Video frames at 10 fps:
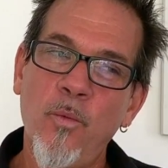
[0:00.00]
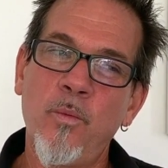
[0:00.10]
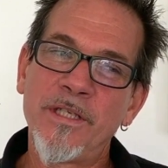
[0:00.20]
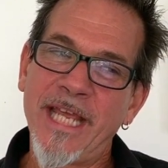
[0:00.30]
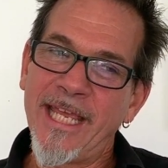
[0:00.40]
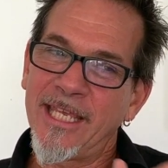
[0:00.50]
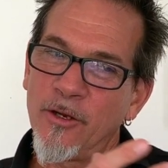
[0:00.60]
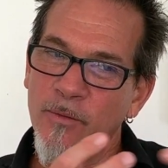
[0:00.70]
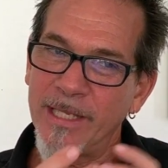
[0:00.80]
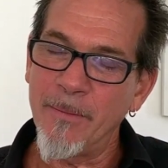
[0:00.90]
taking
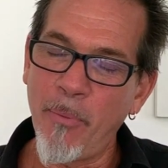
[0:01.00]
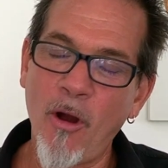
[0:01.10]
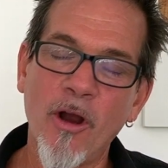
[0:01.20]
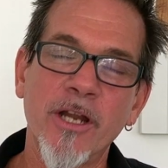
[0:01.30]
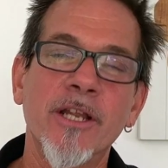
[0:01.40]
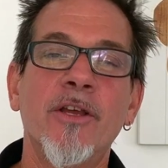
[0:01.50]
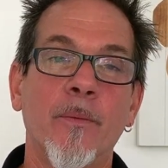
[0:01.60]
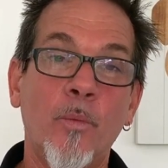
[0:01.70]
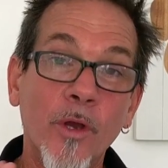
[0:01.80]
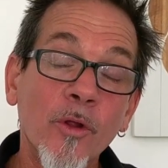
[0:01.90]
only a part
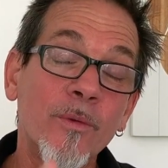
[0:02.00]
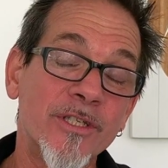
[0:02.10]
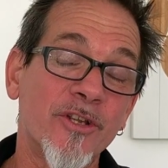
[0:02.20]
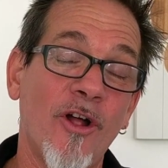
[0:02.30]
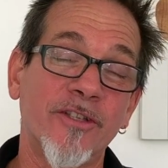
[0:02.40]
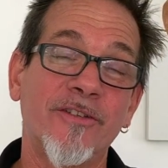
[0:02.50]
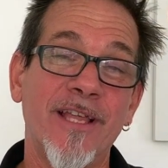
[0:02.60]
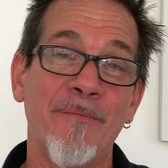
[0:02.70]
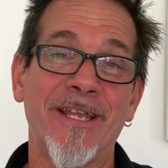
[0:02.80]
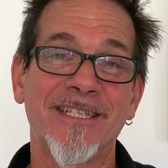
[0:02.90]
will result in
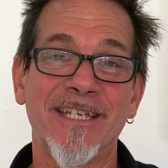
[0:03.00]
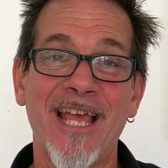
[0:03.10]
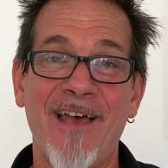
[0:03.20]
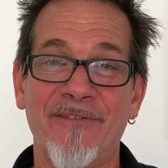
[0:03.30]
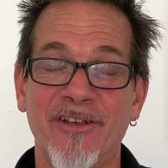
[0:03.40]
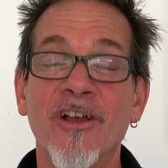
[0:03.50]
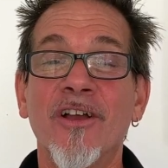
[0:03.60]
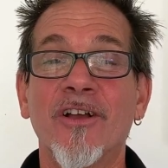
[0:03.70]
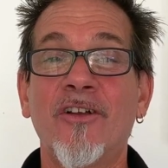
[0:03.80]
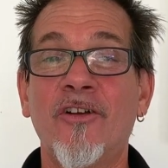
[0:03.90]
that medicine having
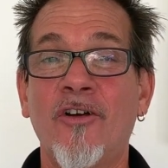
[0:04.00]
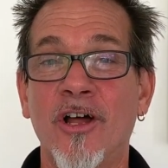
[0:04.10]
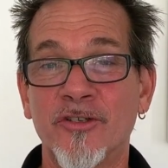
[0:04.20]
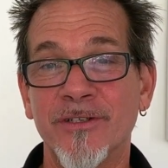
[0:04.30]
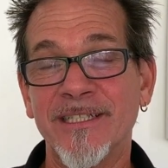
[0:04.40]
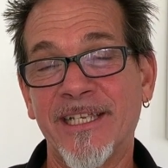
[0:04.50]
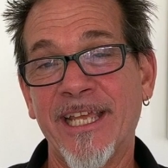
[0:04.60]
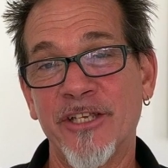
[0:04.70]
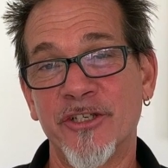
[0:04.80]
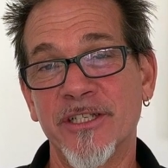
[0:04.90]

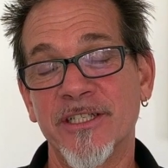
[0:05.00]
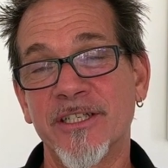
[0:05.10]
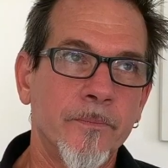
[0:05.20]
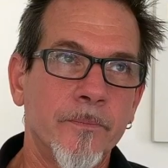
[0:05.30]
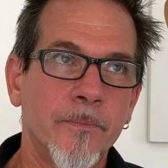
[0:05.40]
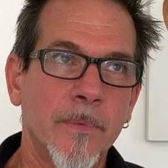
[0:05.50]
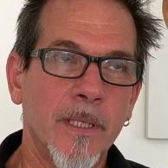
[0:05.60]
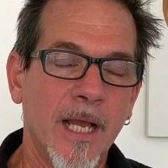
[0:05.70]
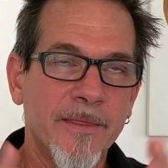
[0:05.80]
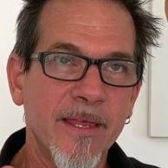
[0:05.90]
contraindications.
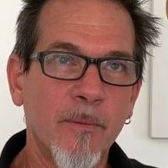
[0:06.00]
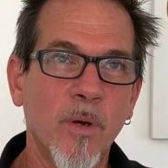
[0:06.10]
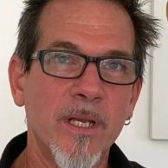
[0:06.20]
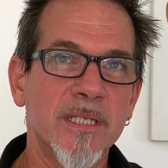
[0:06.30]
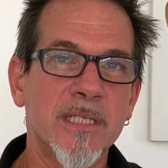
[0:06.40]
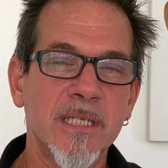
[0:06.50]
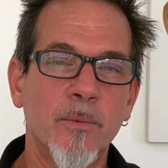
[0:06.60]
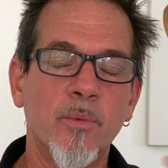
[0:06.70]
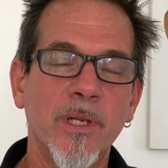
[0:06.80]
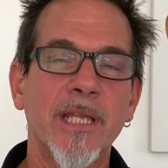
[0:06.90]
I think what is
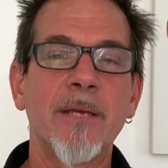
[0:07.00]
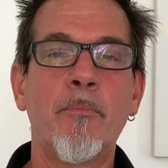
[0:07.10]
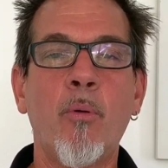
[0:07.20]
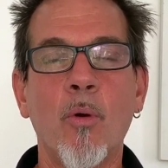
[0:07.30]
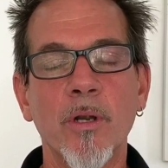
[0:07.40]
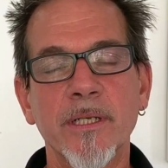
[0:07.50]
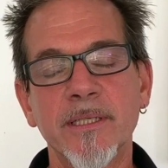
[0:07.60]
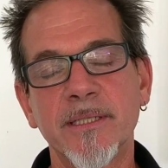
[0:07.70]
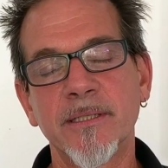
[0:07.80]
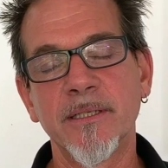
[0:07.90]
really
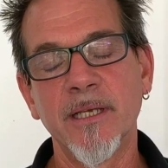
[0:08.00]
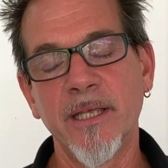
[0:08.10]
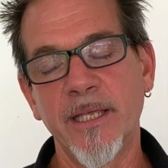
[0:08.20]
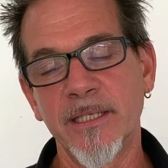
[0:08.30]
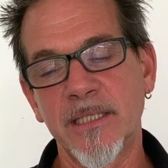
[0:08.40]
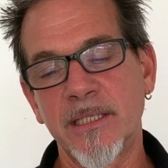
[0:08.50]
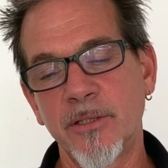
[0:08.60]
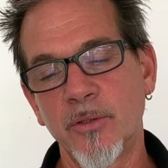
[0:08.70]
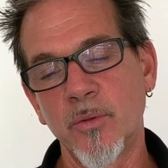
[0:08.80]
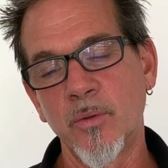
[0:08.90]
important is
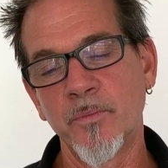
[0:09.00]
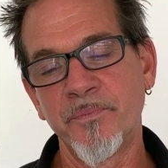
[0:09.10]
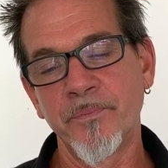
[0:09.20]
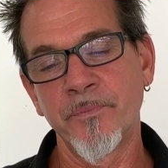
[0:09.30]
to